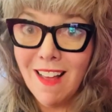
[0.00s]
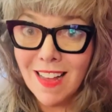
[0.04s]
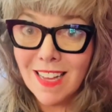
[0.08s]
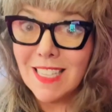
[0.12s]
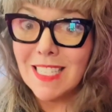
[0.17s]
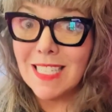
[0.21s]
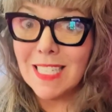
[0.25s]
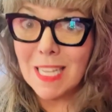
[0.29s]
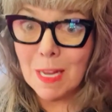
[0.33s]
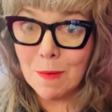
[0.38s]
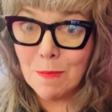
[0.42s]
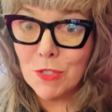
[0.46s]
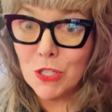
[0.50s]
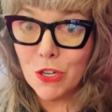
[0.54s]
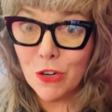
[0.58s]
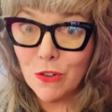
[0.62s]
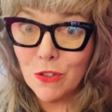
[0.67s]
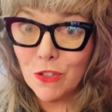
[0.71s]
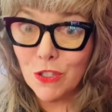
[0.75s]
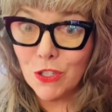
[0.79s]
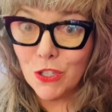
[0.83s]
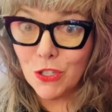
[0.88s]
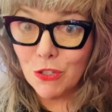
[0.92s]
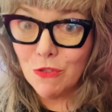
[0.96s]
some
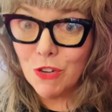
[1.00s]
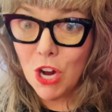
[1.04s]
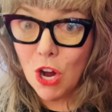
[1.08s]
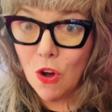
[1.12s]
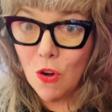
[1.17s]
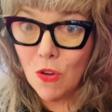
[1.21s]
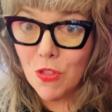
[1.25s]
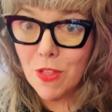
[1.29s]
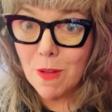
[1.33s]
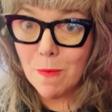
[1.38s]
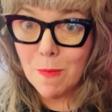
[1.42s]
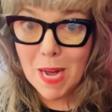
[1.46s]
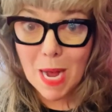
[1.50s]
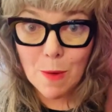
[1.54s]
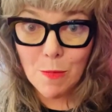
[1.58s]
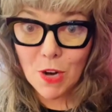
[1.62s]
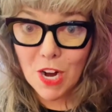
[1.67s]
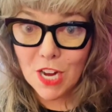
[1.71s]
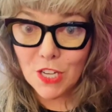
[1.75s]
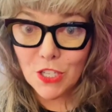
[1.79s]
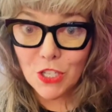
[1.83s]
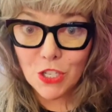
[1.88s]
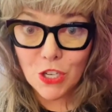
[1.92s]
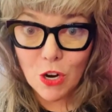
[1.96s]
students, you know, the Bob
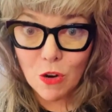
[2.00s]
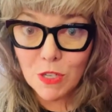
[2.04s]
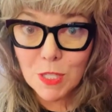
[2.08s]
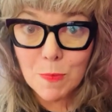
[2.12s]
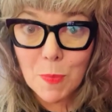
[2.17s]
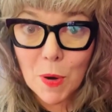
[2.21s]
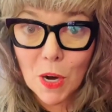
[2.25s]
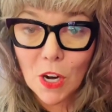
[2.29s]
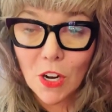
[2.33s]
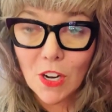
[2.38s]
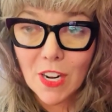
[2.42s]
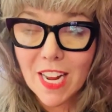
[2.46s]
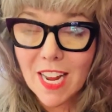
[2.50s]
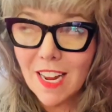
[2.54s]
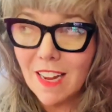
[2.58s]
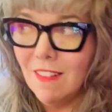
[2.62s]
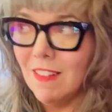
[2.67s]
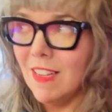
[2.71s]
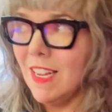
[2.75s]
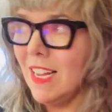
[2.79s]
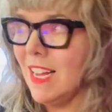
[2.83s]
Ross Toast Party